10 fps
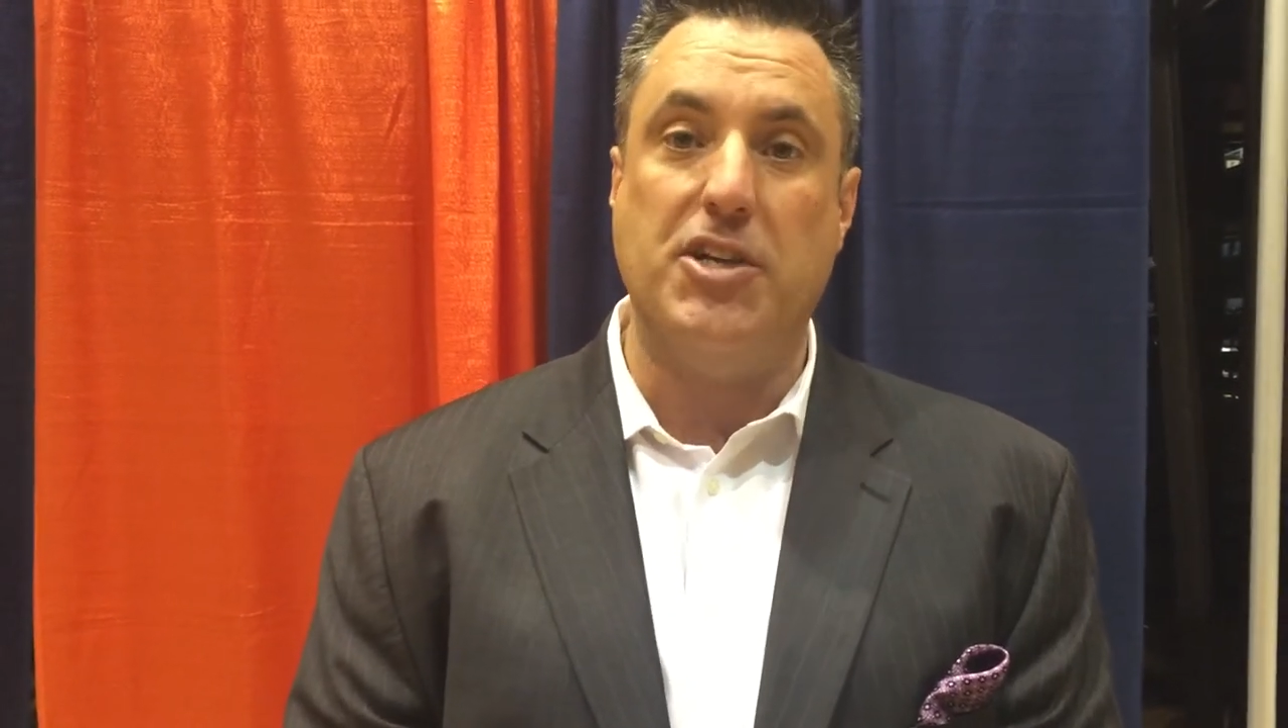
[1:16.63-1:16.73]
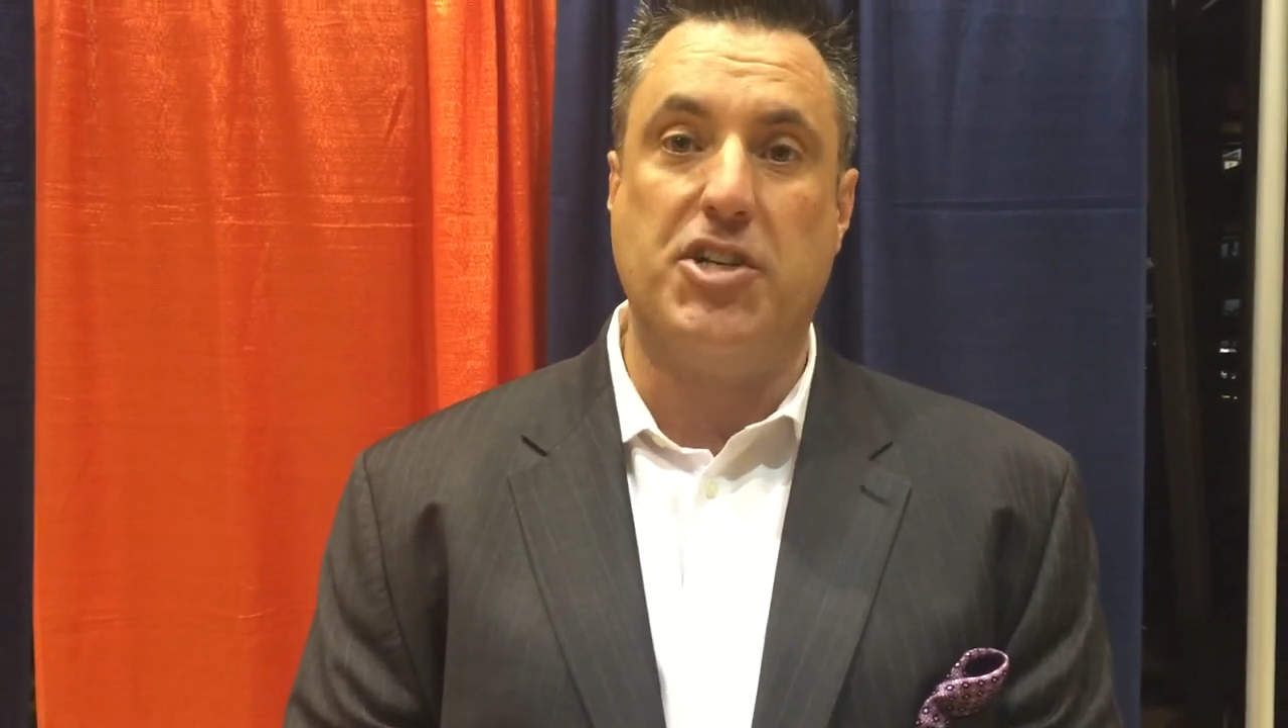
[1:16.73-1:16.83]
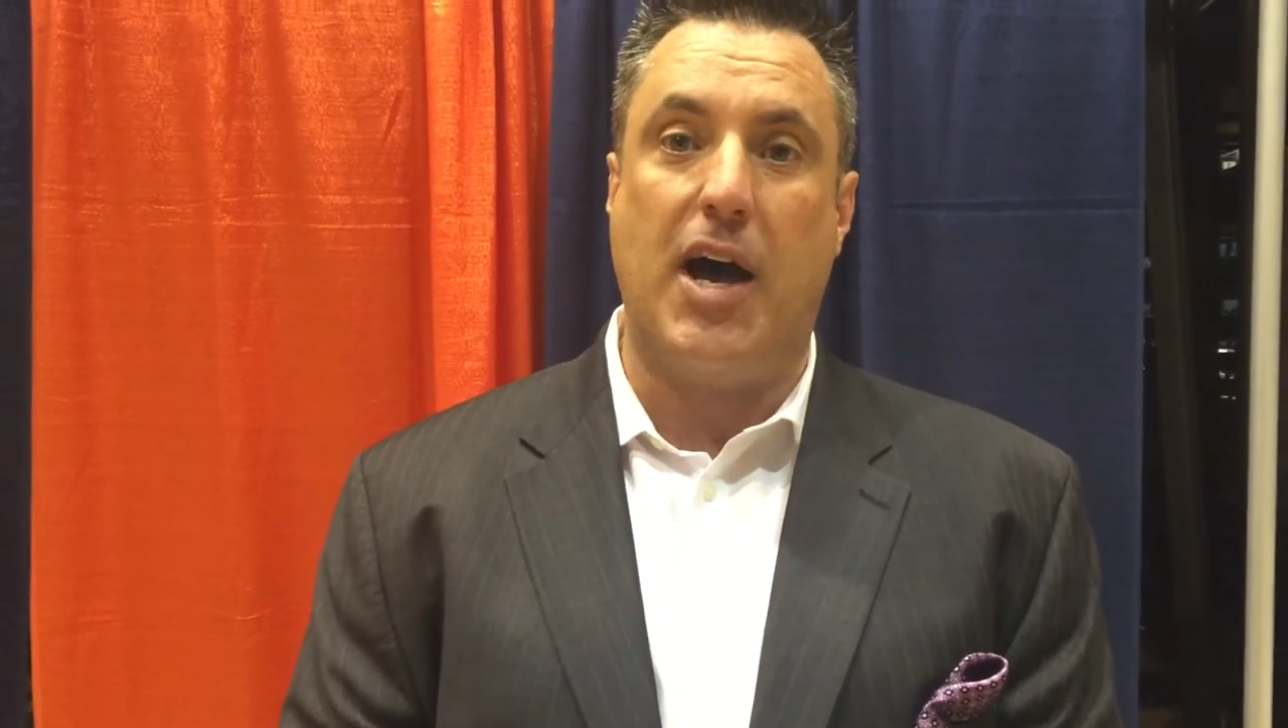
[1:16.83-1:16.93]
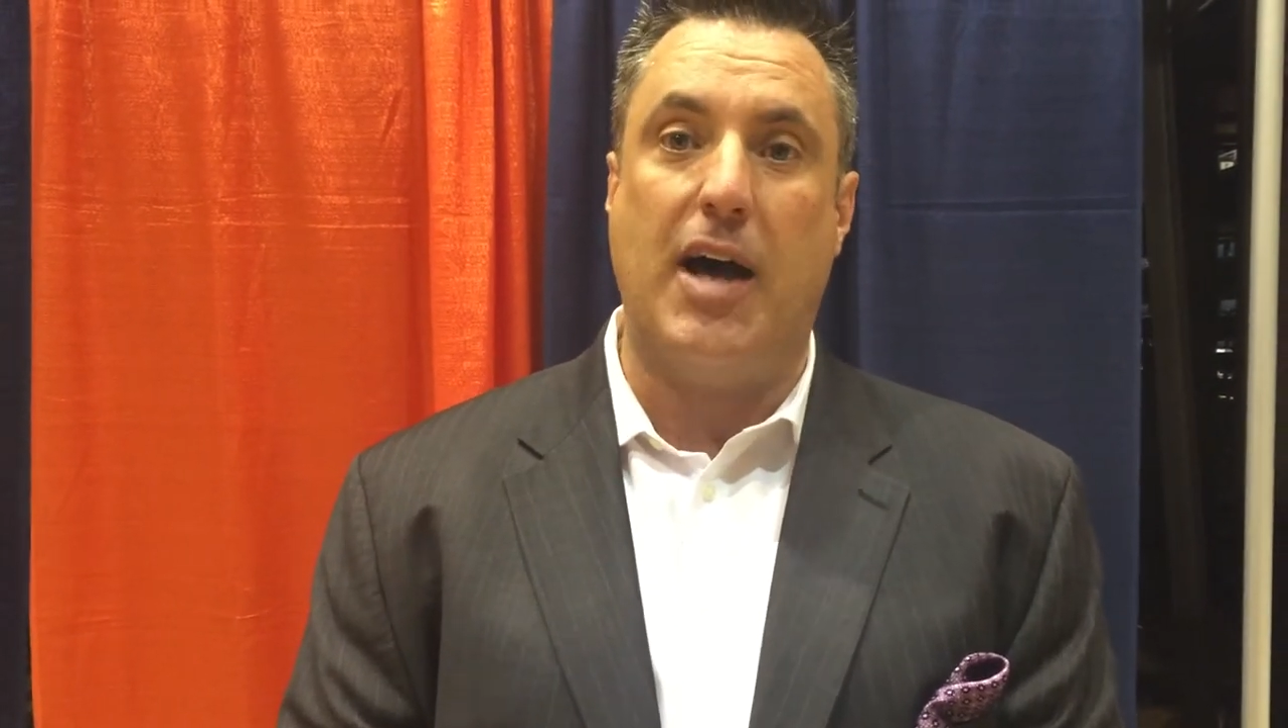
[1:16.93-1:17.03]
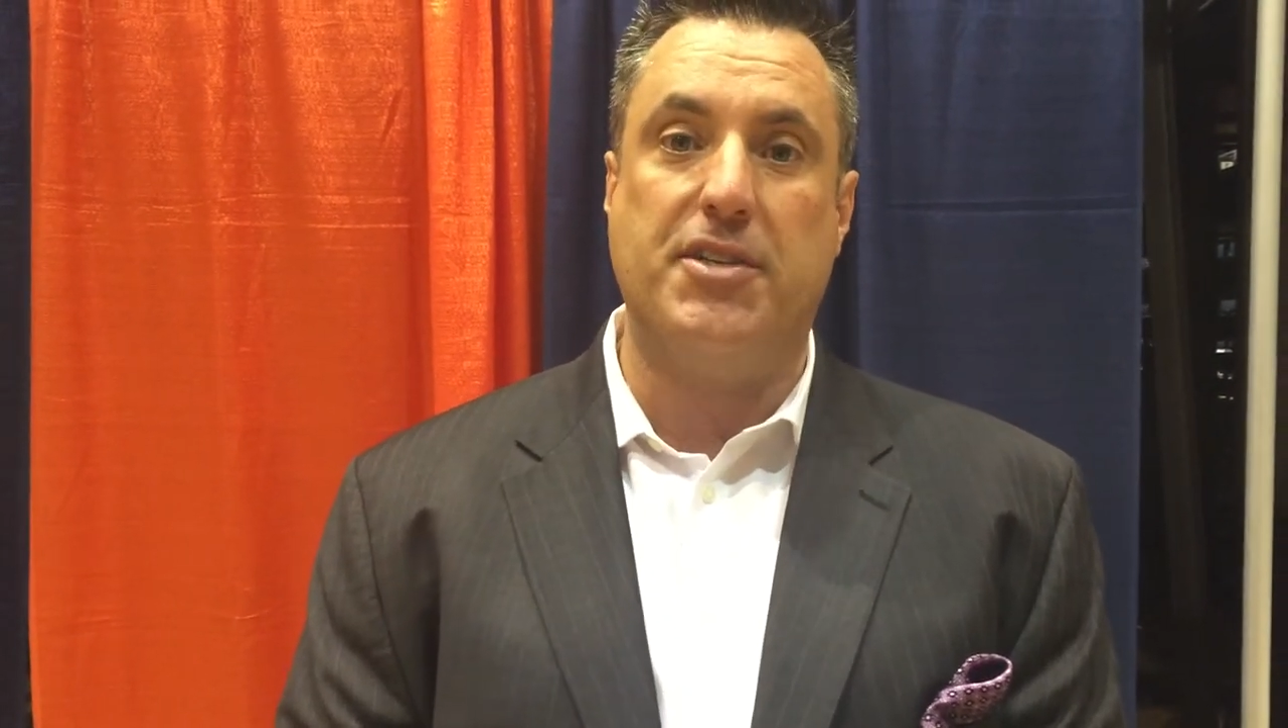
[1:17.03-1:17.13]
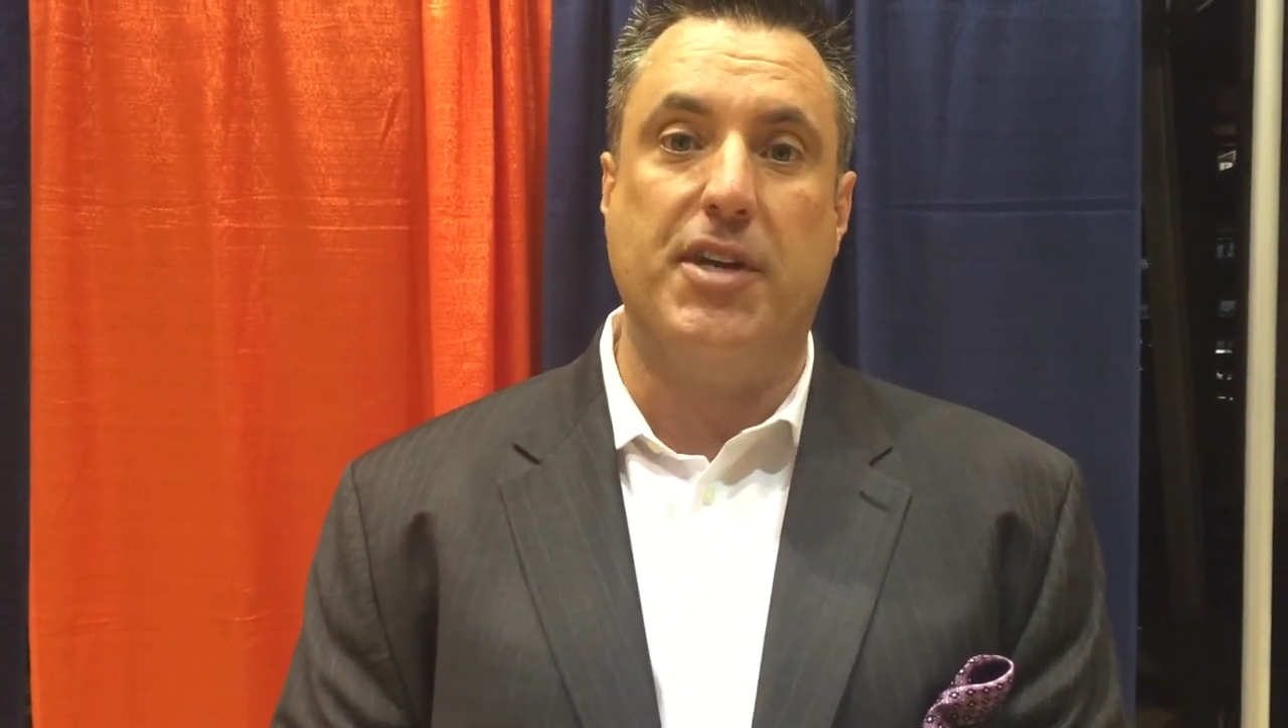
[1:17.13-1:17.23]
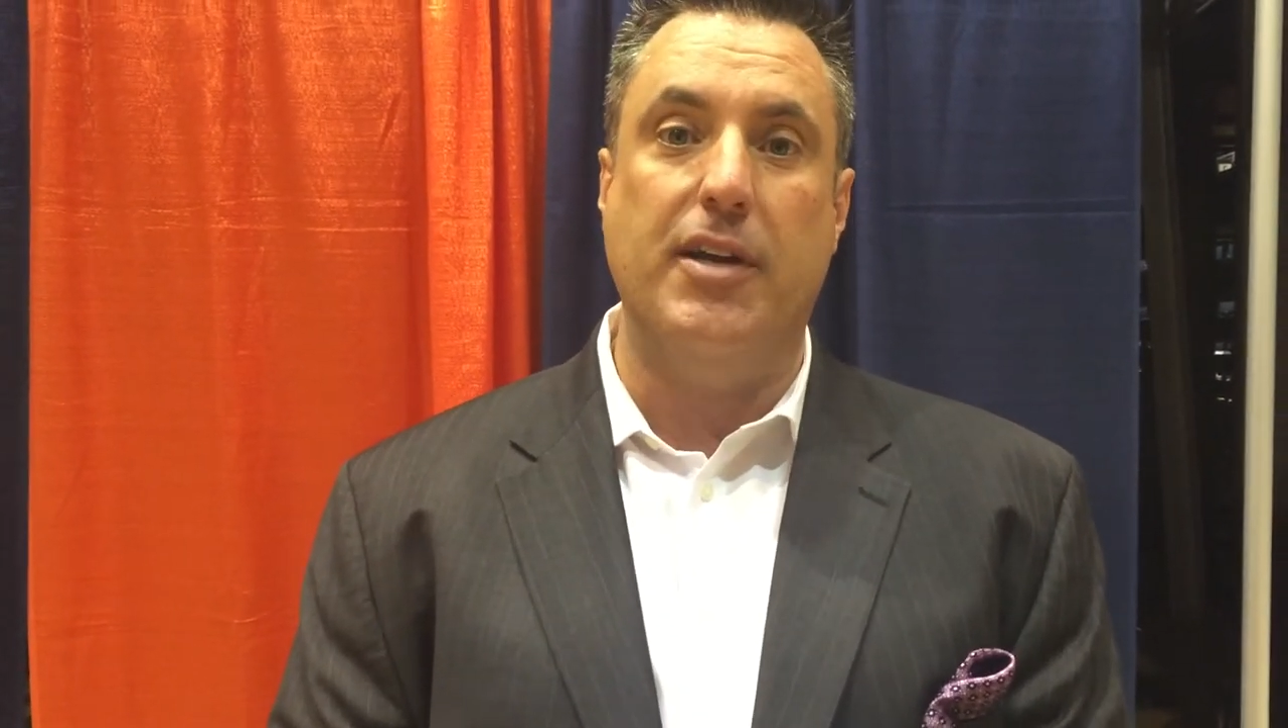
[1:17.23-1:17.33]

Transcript: shots.